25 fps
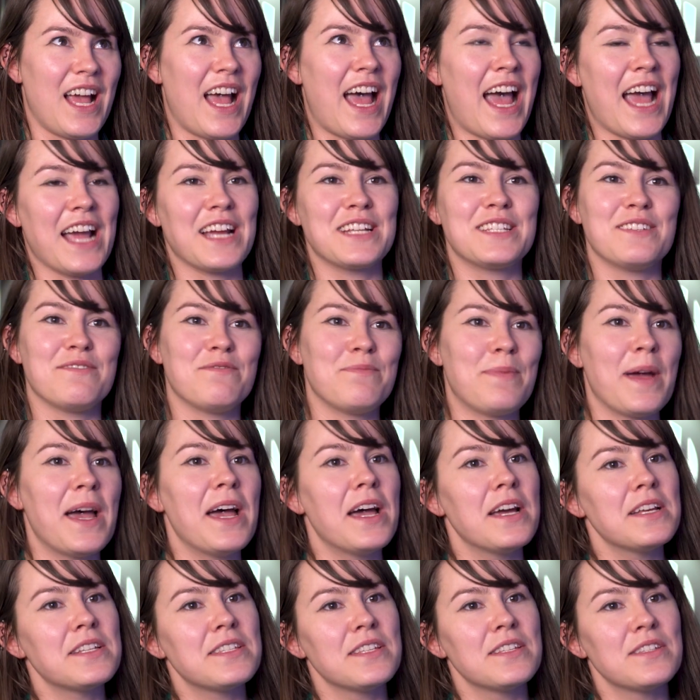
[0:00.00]
active
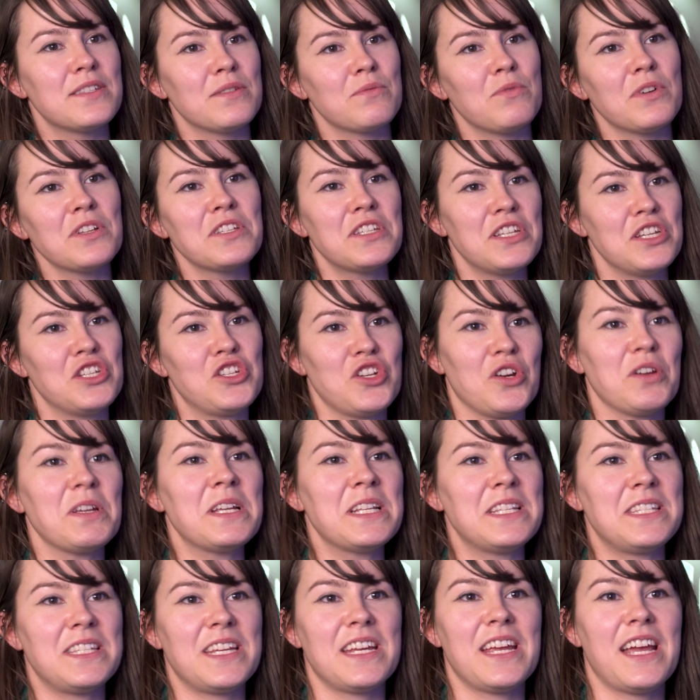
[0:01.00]
person, so once you
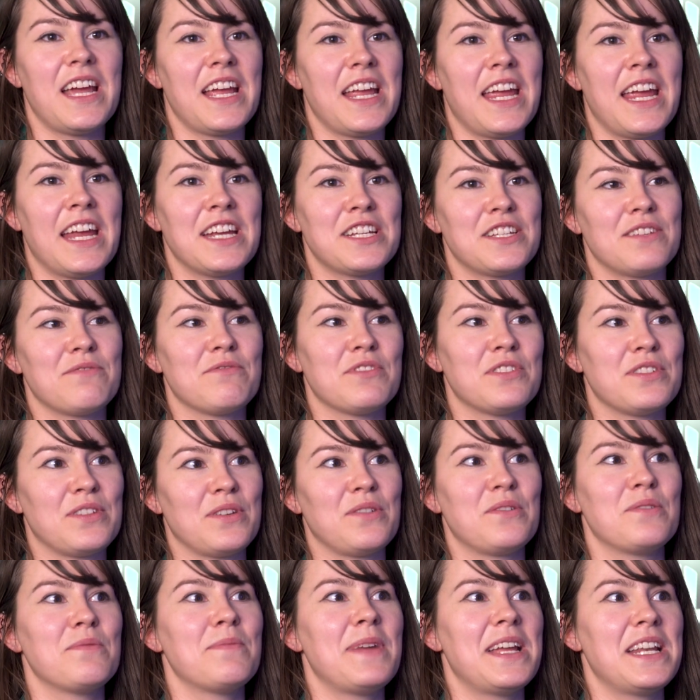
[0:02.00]
join CIH there are
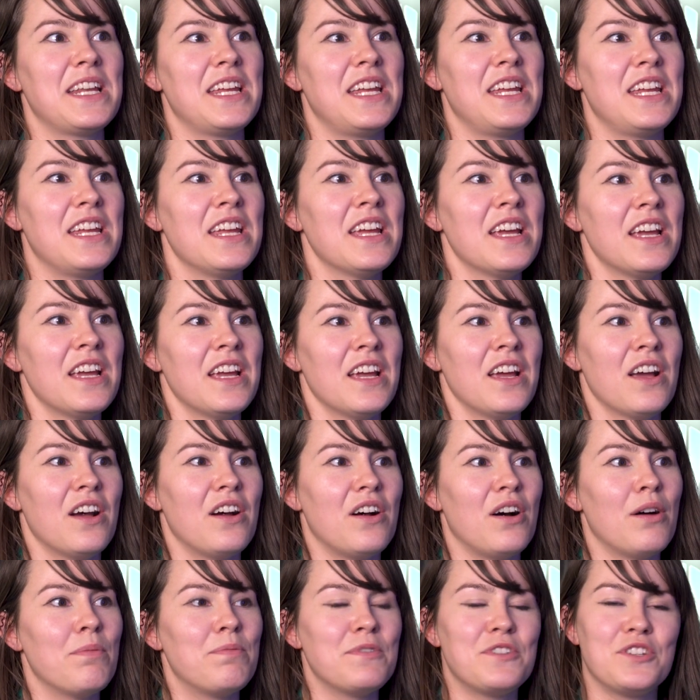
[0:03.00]
so many
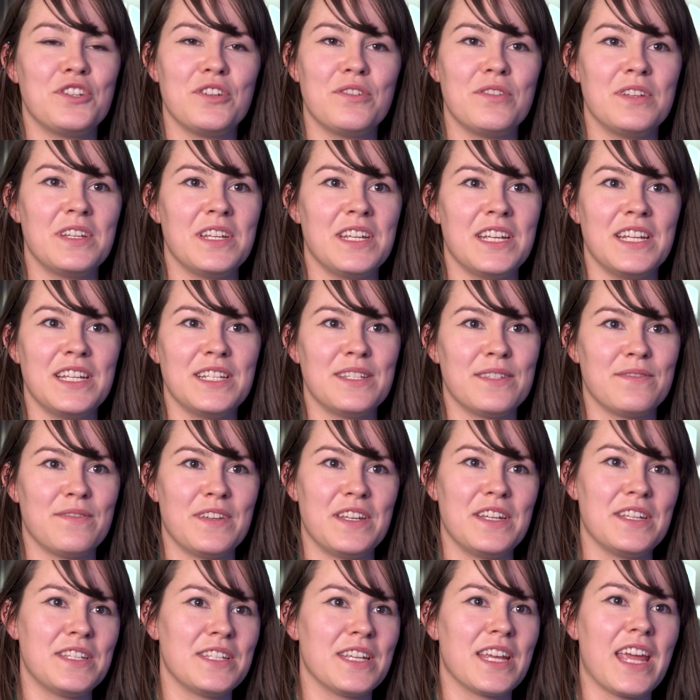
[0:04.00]
opportunities for
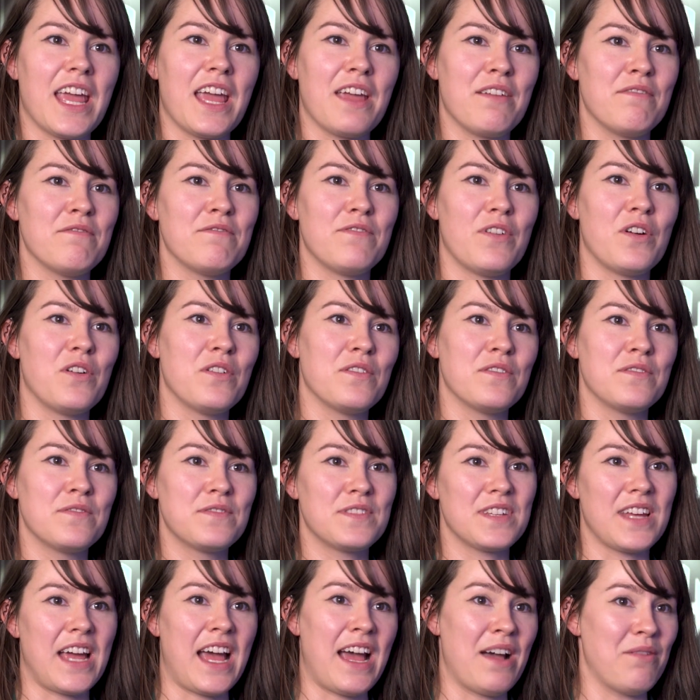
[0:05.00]
you to get
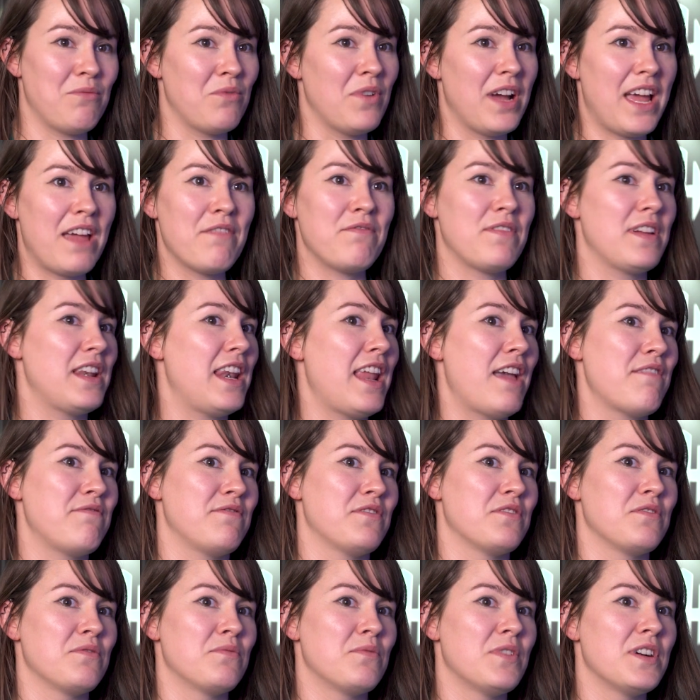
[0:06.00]
involved at whatever
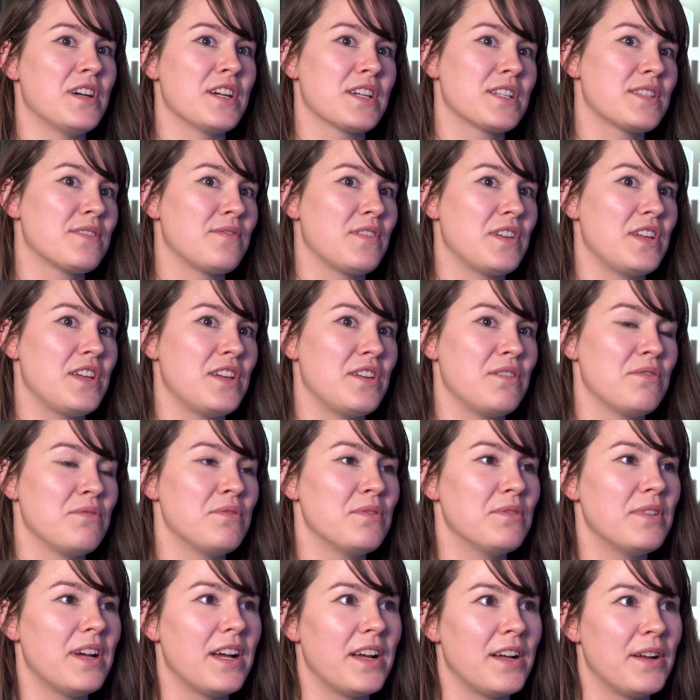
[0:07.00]
level works for
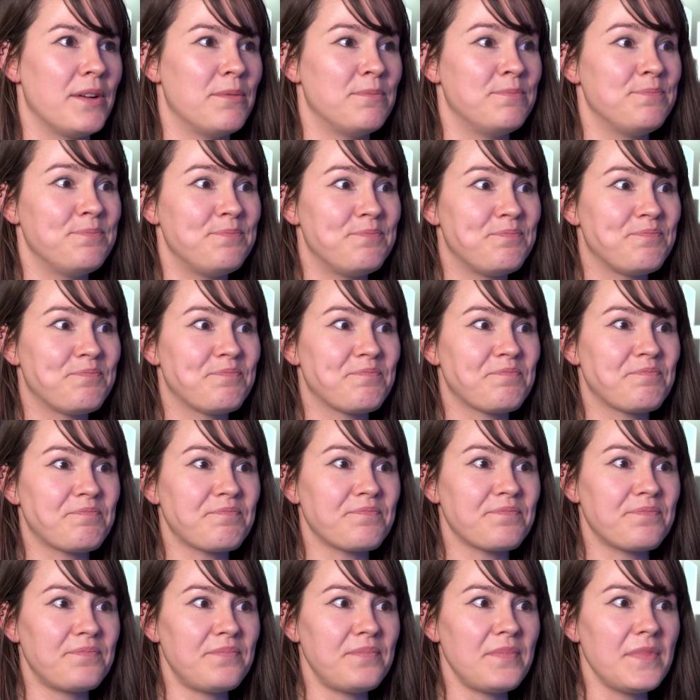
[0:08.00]
you,
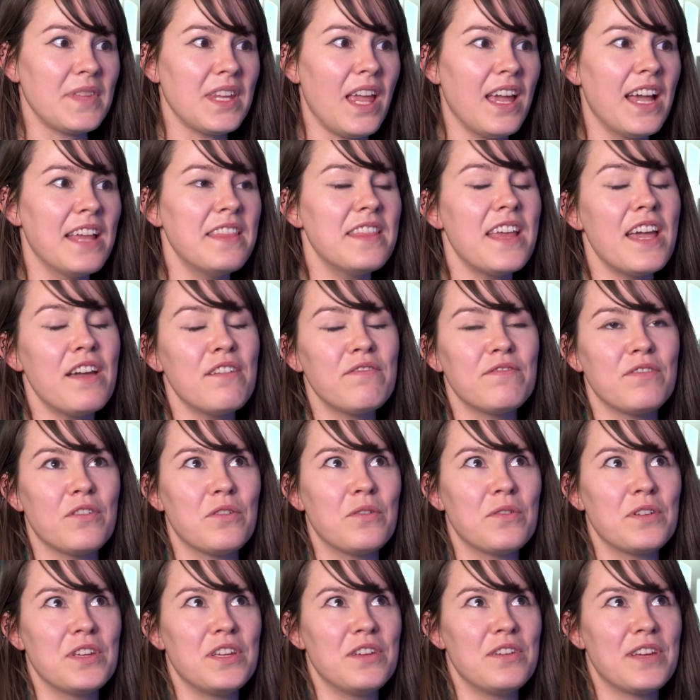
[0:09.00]
and
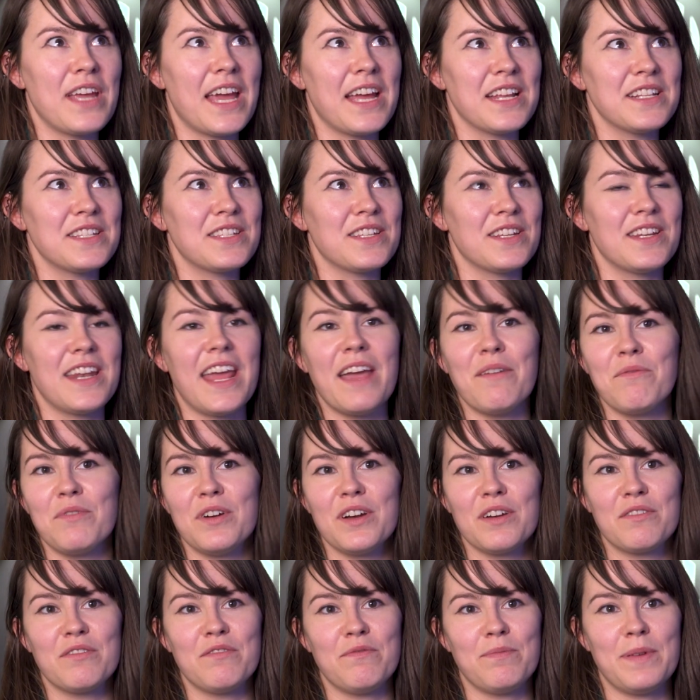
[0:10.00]
therefore you get to
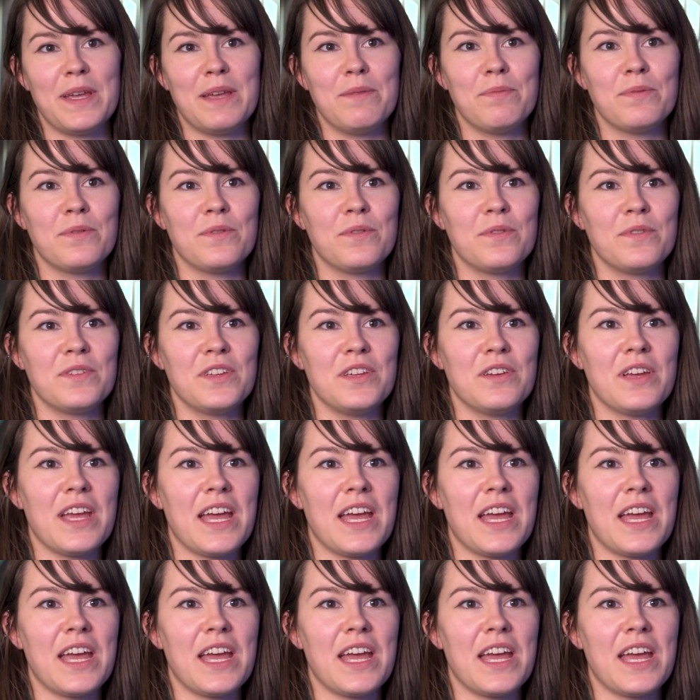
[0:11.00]
network with people, you